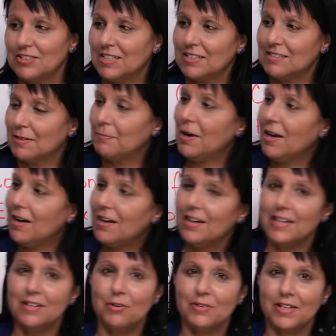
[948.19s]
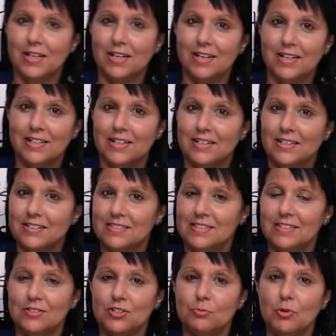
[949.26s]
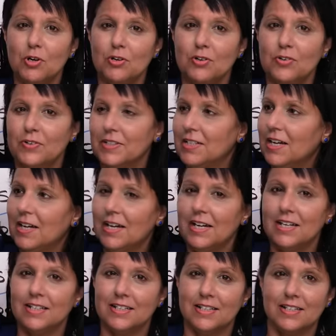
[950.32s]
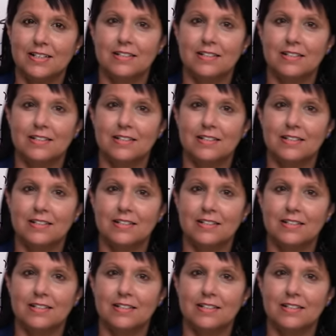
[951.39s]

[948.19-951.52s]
You can say, bye, okay, see you tomorrow, good night.